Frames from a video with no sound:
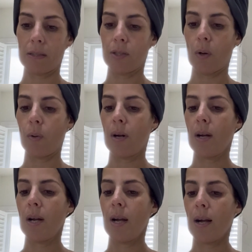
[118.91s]
So
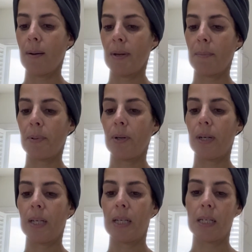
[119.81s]
I'm going to put
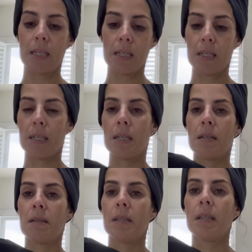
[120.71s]
in,
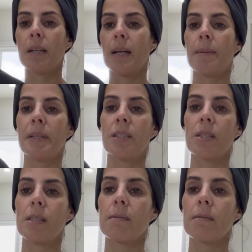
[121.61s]
just,